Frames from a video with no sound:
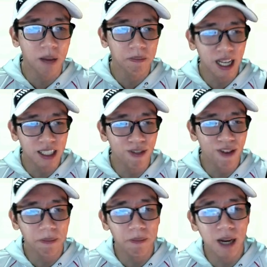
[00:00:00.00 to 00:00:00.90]
up next
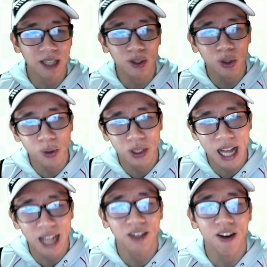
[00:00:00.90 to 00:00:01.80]
effect plus 2
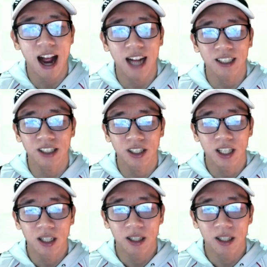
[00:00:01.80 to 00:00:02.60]
stat ranks,